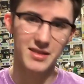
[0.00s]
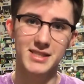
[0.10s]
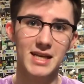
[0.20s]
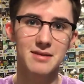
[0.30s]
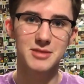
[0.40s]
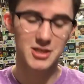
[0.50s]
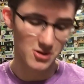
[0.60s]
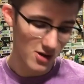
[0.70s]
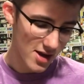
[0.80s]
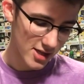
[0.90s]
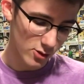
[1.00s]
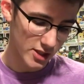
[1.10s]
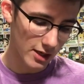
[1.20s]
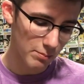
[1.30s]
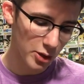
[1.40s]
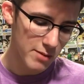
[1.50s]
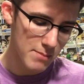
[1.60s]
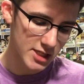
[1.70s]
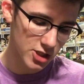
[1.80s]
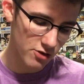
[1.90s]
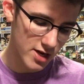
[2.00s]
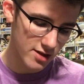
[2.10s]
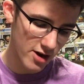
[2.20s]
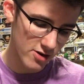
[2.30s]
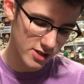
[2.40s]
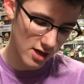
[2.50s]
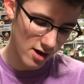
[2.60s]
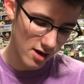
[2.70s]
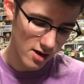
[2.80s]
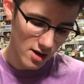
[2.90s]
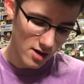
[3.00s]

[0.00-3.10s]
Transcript: and they send them to you so it's a complete mystery there's uh,